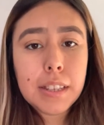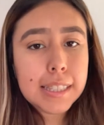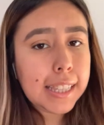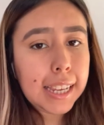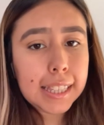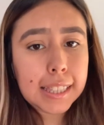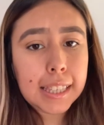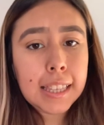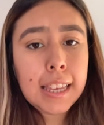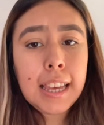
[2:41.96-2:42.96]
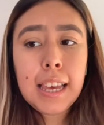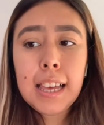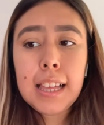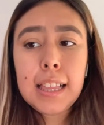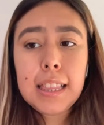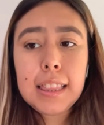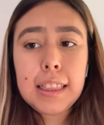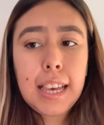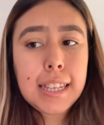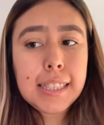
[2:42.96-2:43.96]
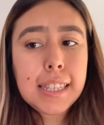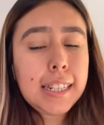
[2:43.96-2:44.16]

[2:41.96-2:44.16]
Secondly, let's